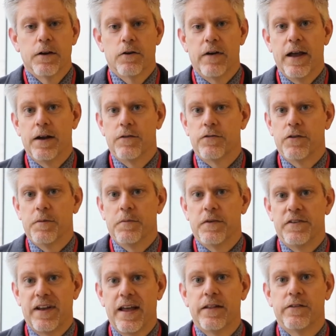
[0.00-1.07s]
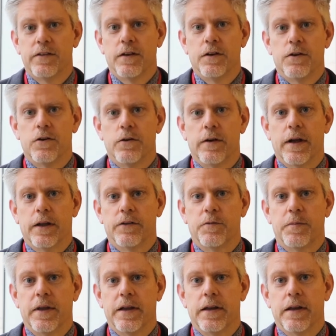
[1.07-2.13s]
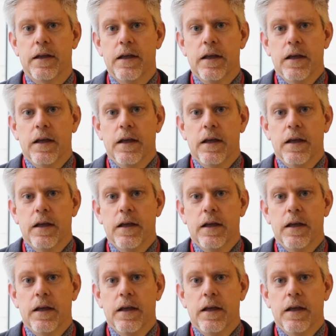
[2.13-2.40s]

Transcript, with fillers: grant from Janssen, who has been